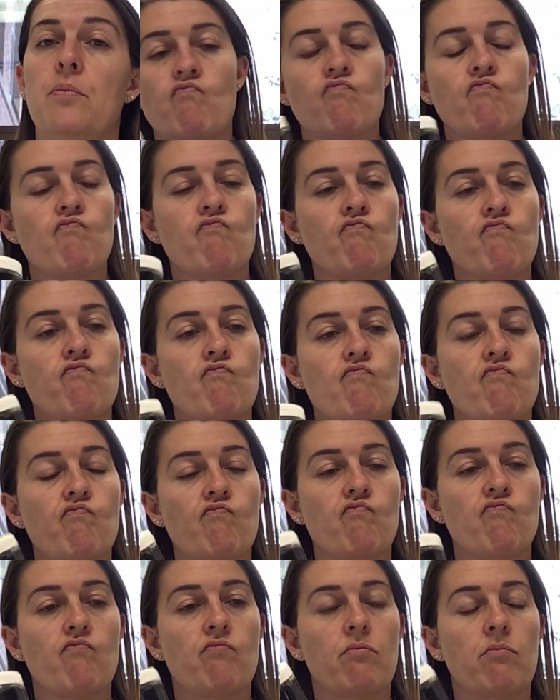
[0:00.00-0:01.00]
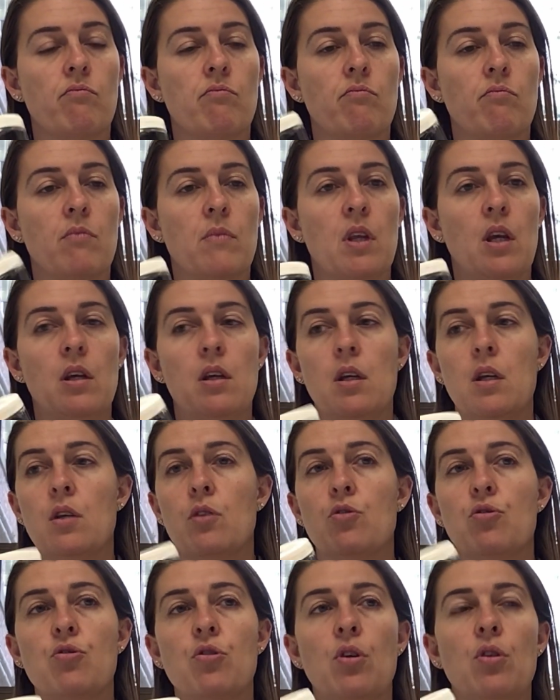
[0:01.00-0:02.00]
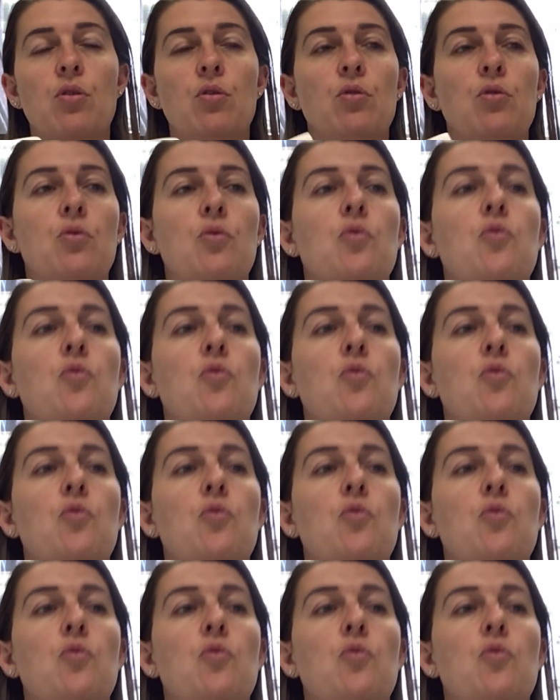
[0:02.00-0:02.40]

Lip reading: So